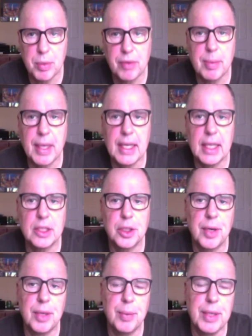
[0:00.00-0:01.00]
I hope everybody
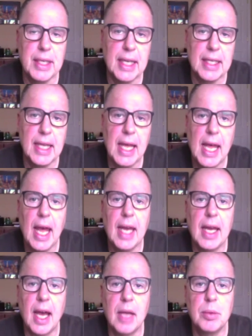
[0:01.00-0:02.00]
has a great weekend,
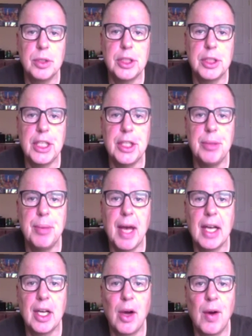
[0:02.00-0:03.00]
and I will see you
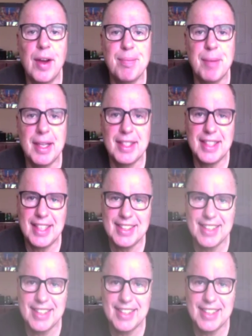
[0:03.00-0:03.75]
back on